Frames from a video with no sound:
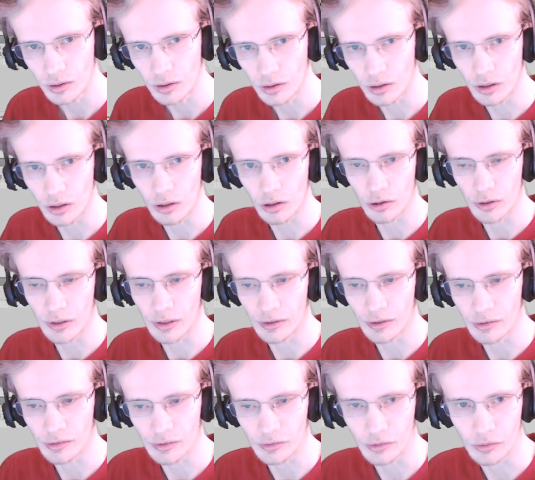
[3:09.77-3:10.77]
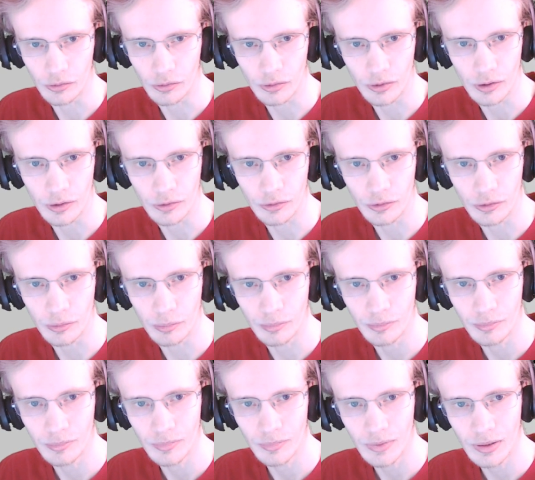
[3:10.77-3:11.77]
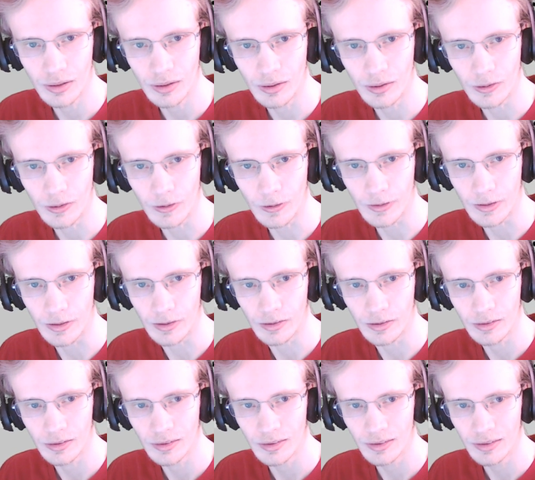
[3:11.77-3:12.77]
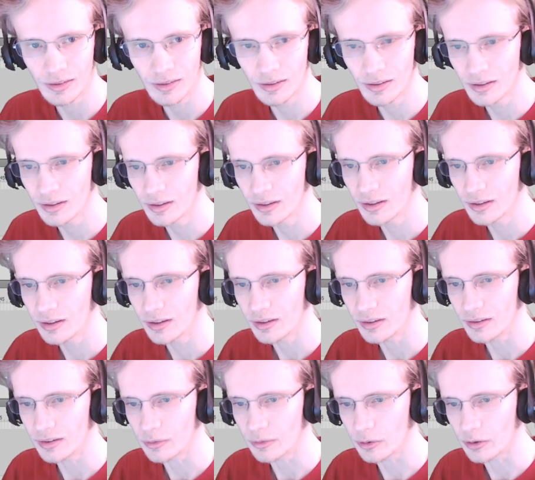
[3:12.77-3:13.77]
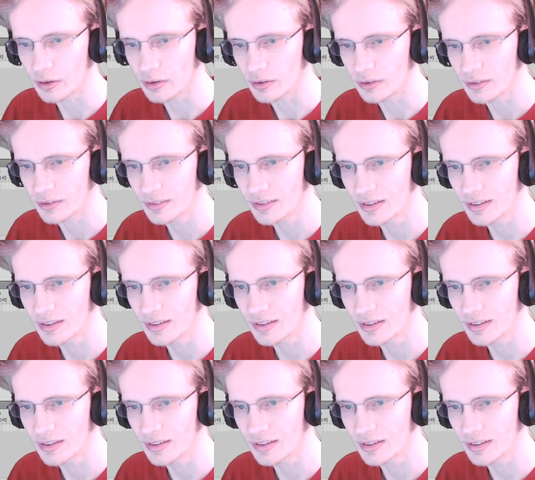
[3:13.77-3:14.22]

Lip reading: Oh yeah, no, like those are gone too. Okay. Yeah, we're good.